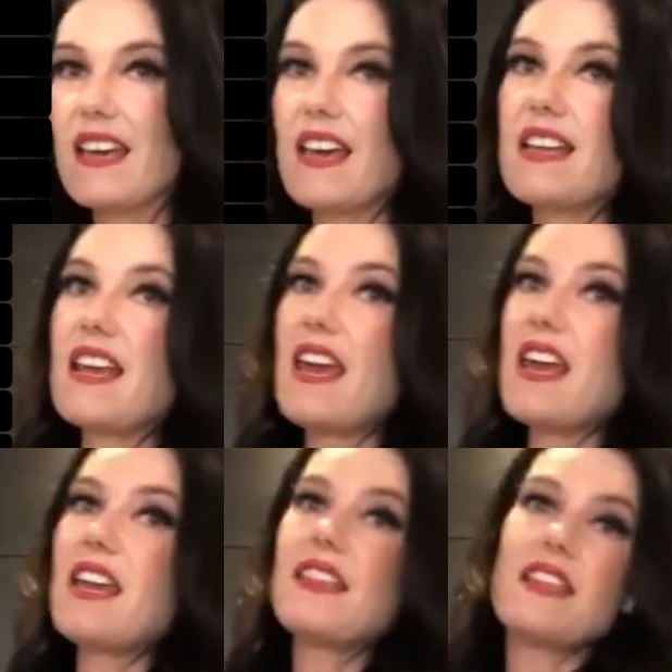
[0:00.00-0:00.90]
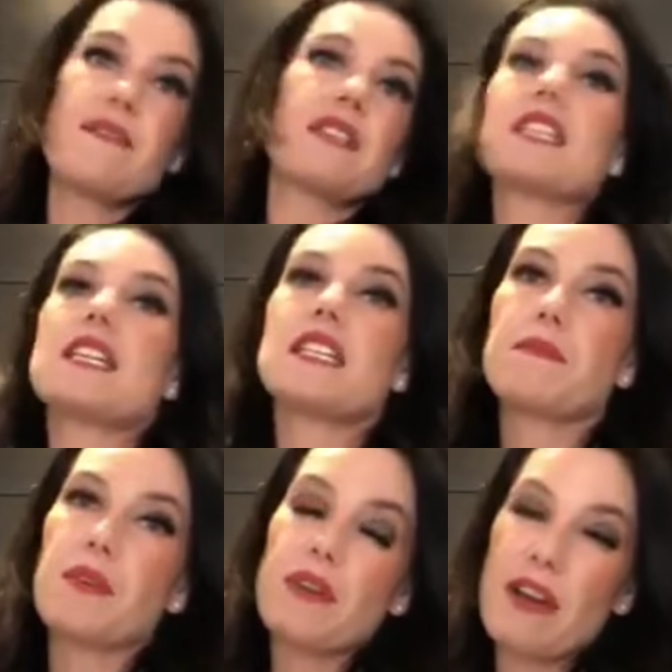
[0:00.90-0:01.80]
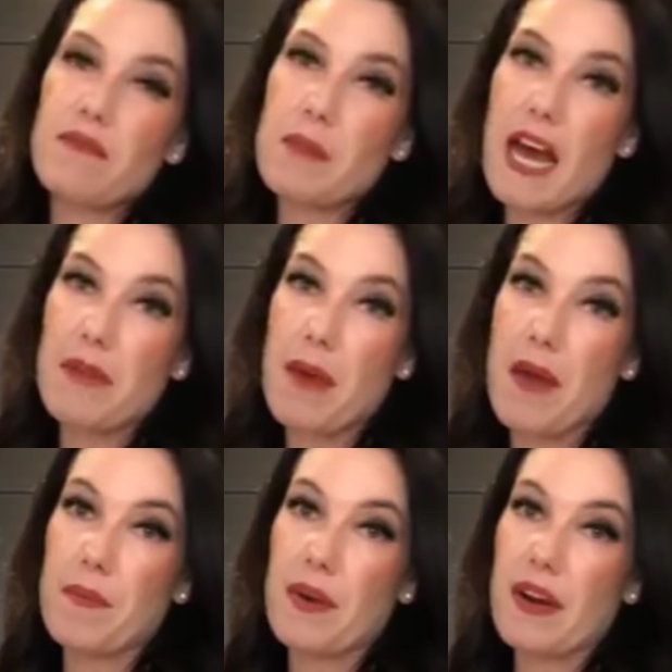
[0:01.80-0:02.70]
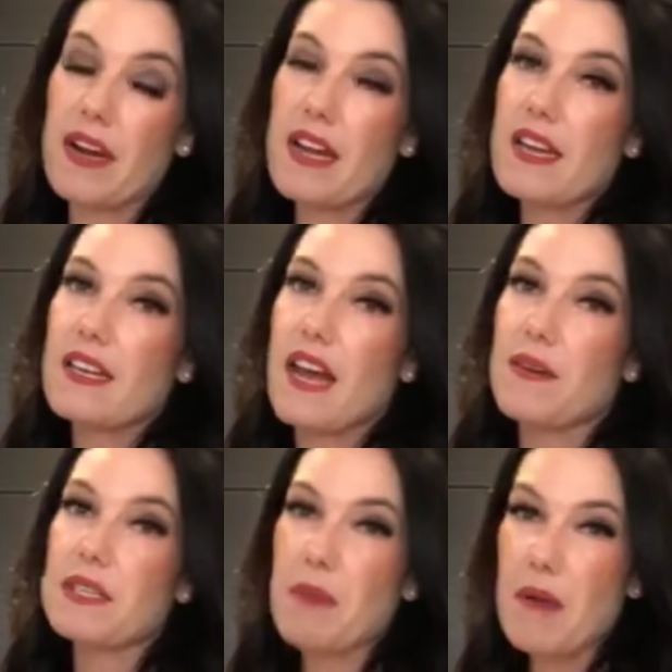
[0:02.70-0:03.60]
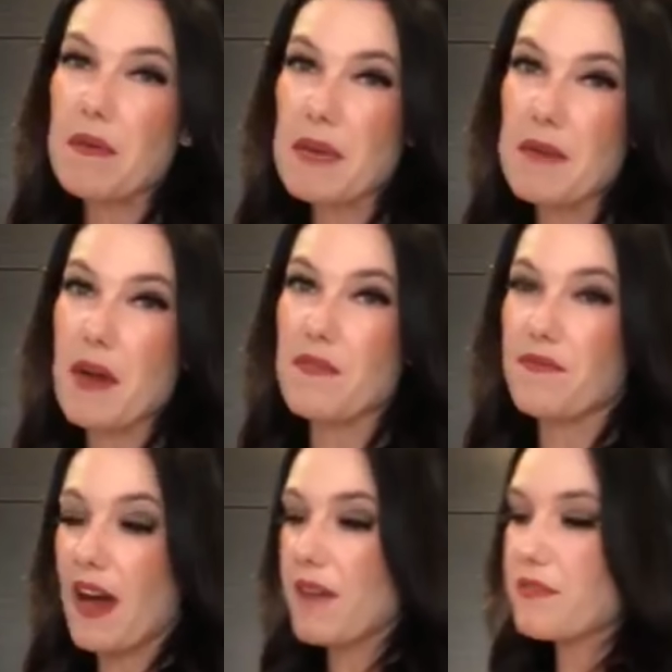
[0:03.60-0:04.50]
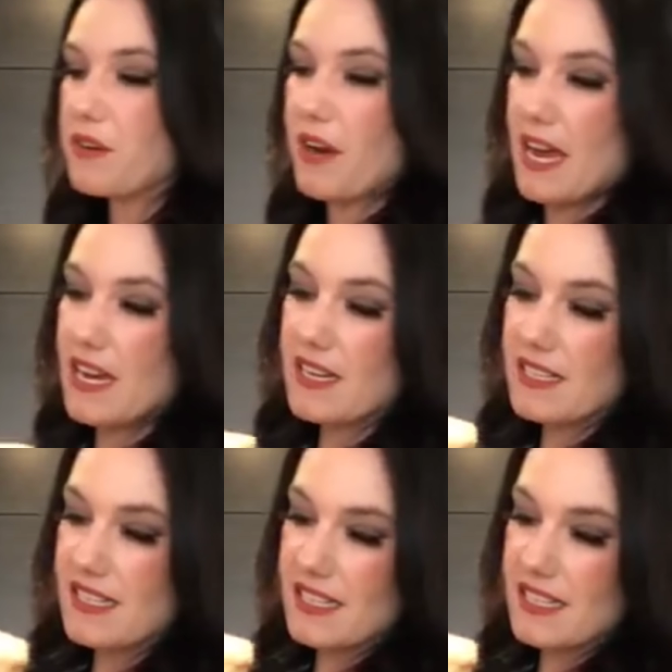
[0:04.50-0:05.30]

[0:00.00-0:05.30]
1/8 teaspoon of black pepper. Now it's probably about 5 cranks.